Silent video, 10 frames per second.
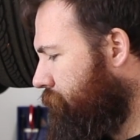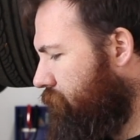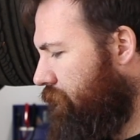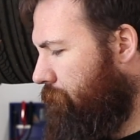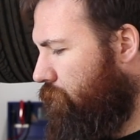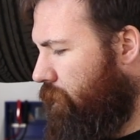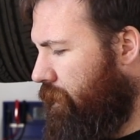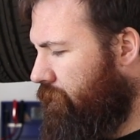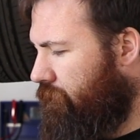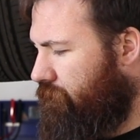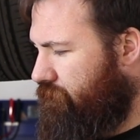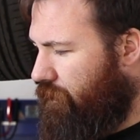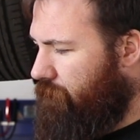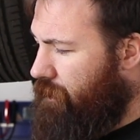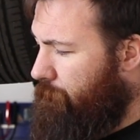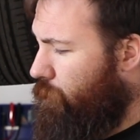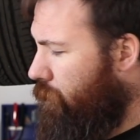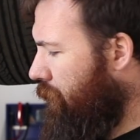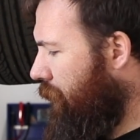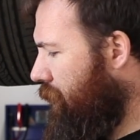number one
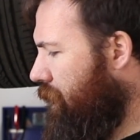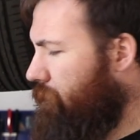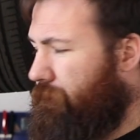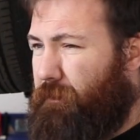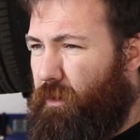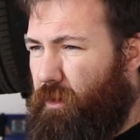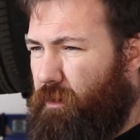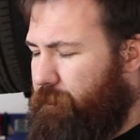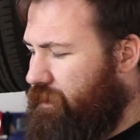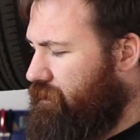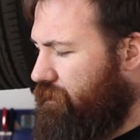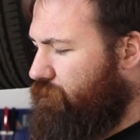and number 4 pistons